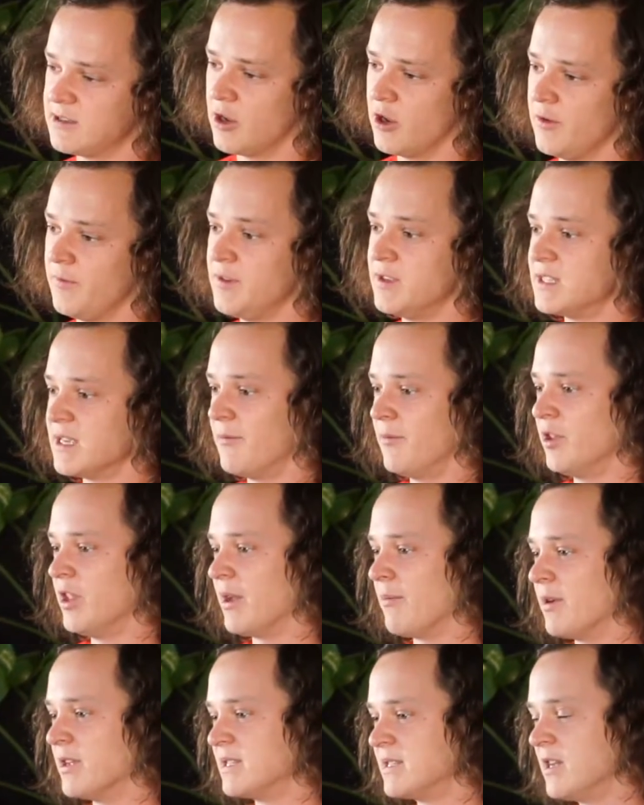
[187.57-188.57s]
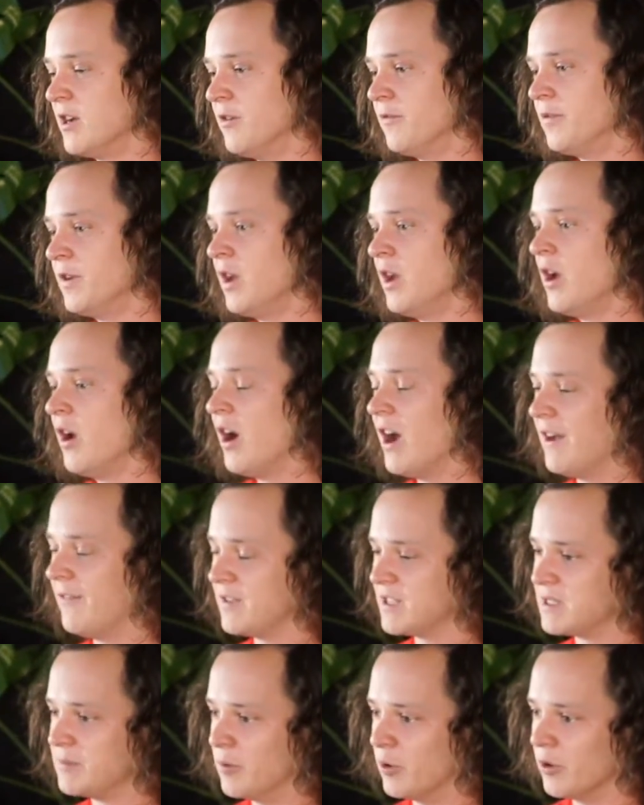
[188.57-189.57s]
So if you're someone like myself, I have
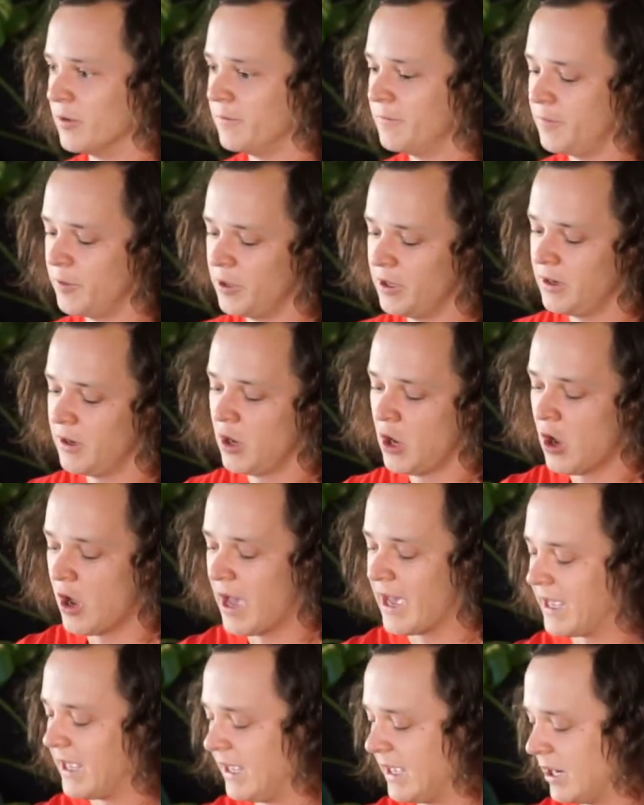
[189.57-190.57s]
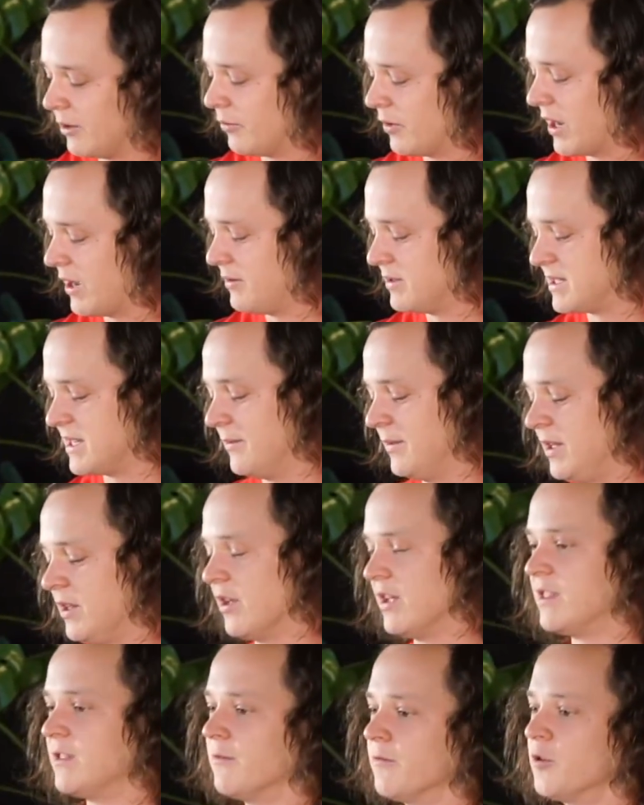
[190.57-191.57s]
a smaller foot, I can get away with something
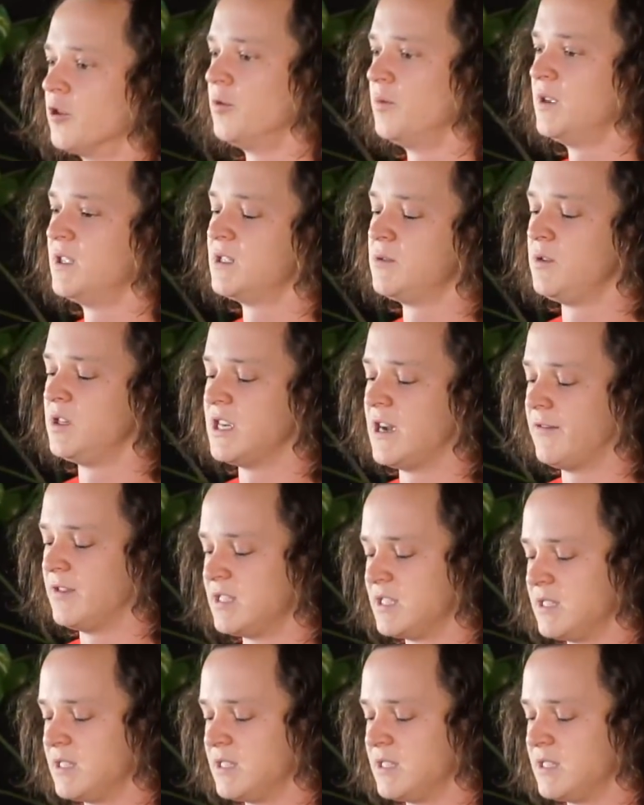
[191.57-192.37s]
like the Rubens, which have a